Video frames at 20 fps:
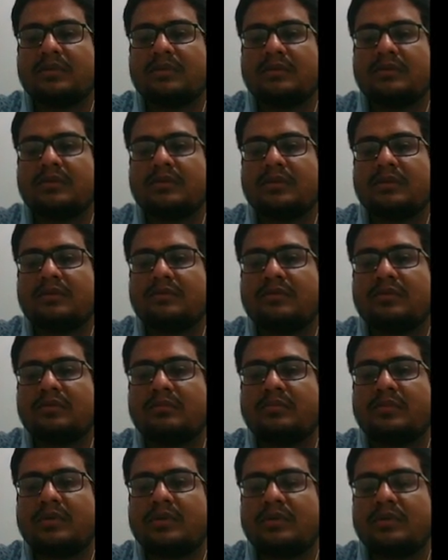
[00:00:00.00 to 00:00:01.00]
So therefore,
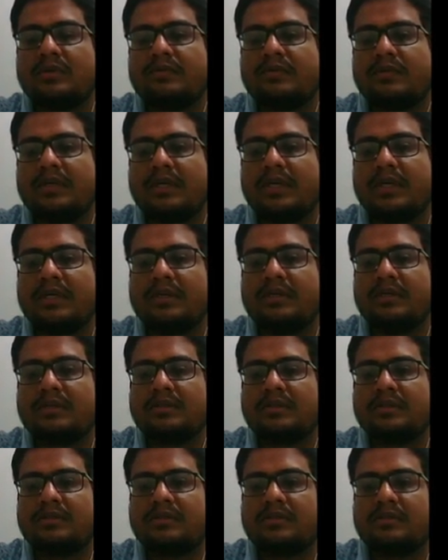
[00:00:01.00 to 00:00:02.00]
P of A
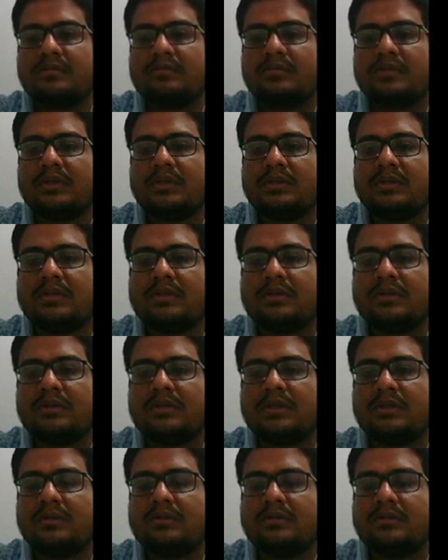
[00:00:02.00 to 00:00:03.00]
intersection B
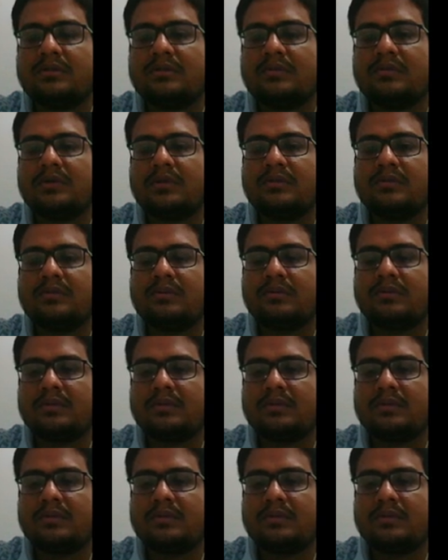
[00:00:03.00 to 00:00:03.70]
that is equal to